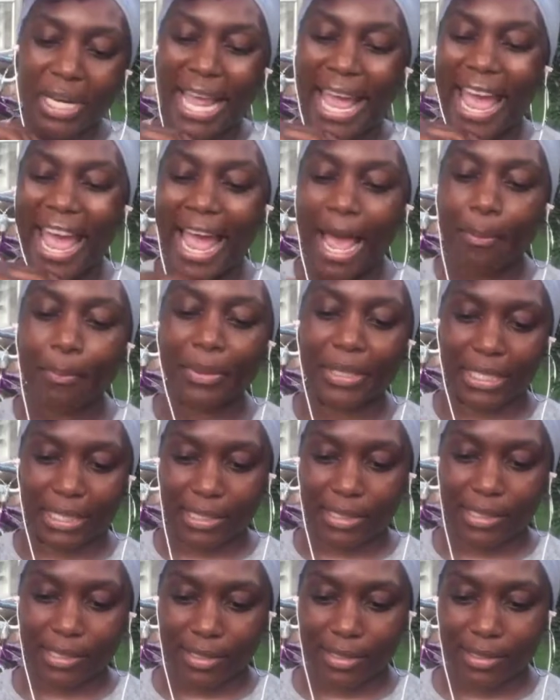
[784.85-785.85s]

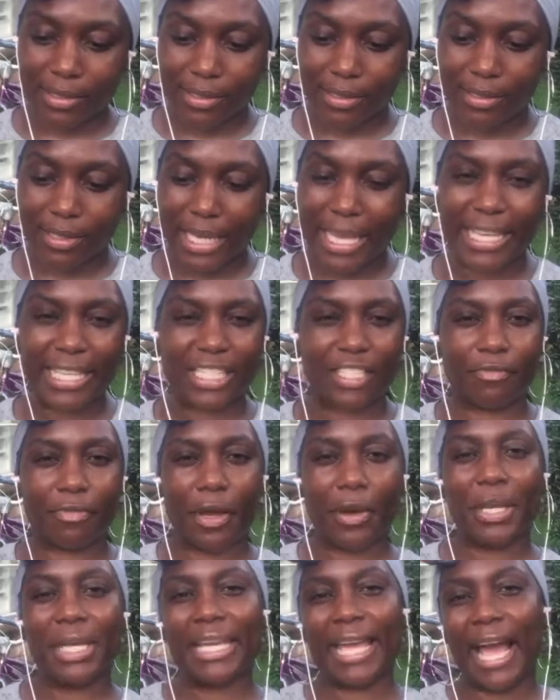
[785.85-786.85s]
happens, and it's
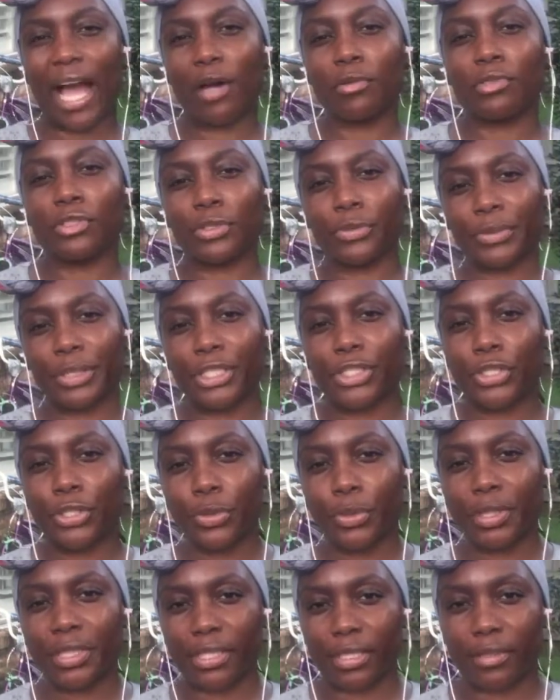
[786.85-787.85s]
very
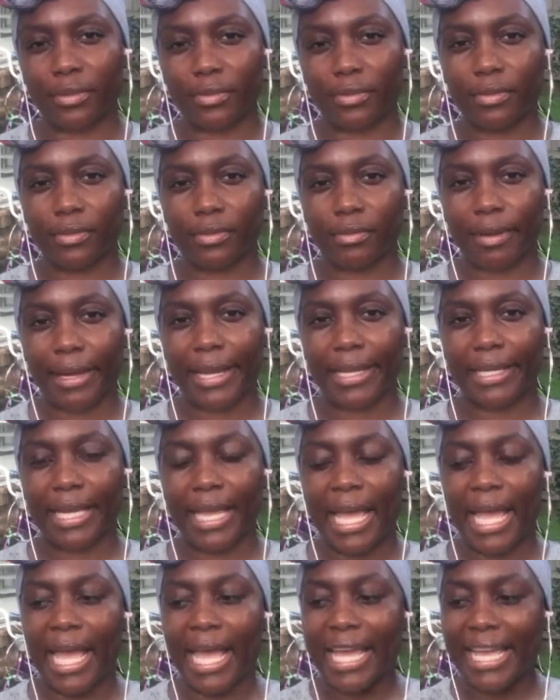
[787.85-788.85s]
counterintuitive, right?
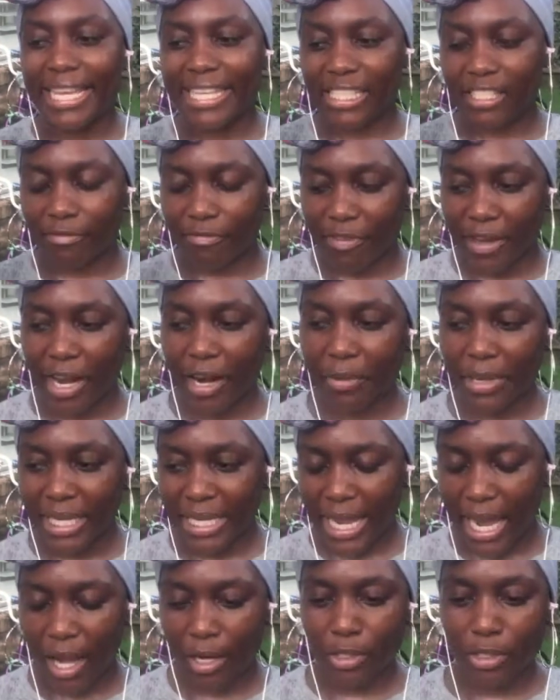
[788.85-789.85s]
It's very
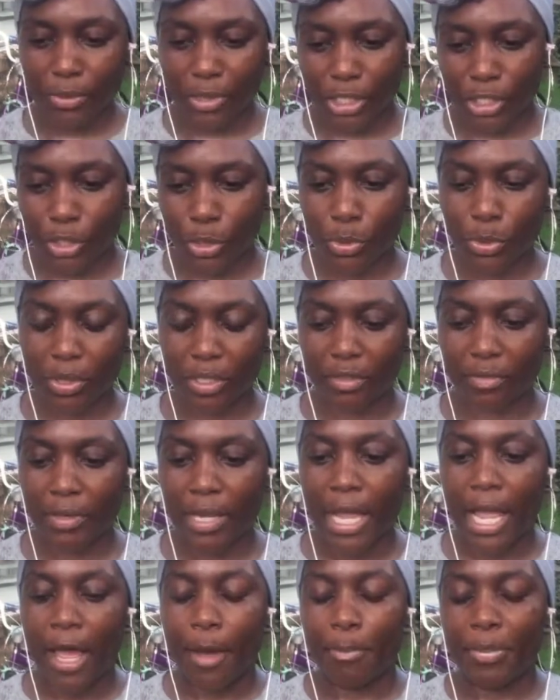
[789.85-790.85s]
counterintuitive,
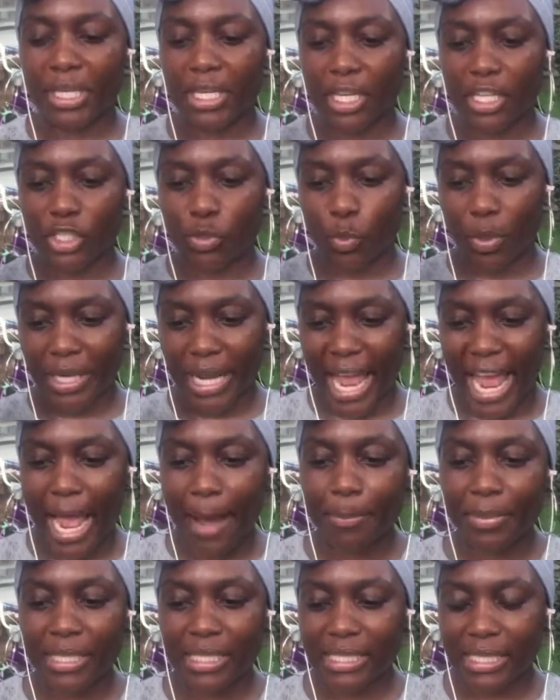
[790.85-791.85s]
because what
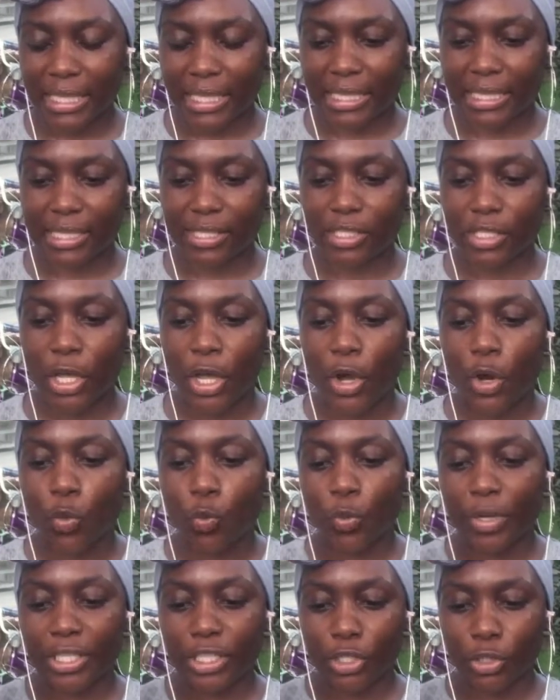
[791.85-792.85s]
happens is
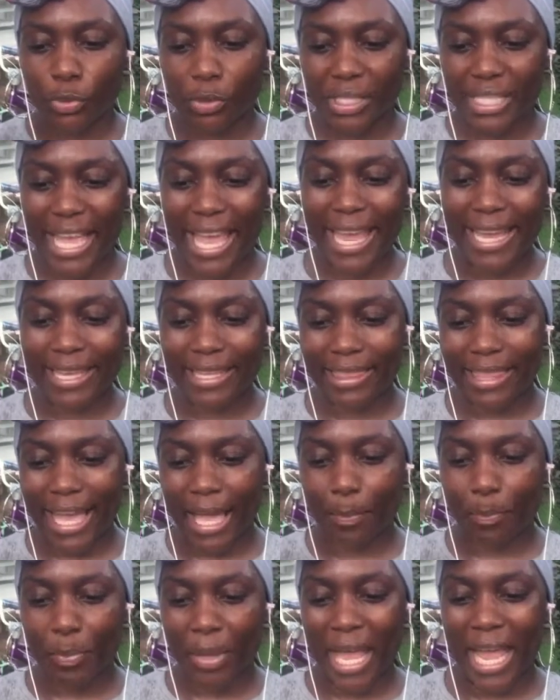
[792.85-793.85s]
when you take
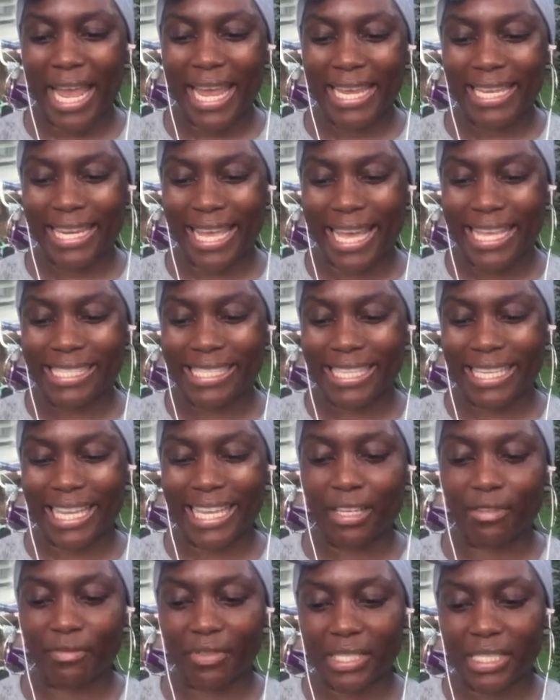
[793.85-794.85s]
that pain as an
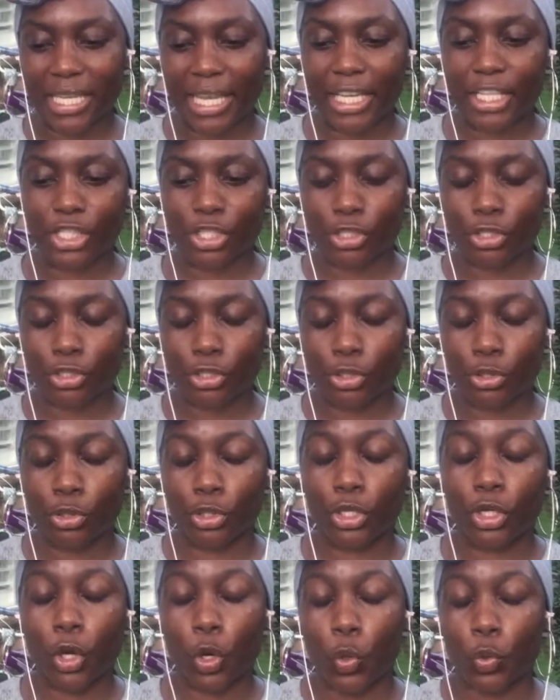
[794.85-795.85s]
invitation to
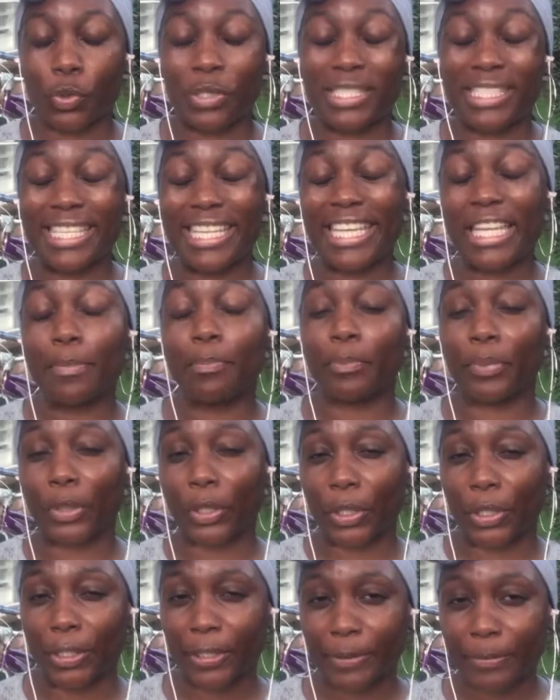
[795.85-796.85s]
go
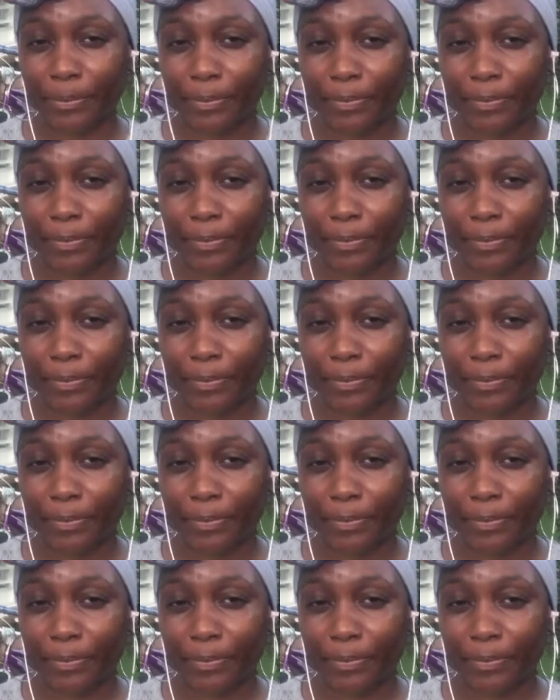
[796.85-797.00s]
deeper,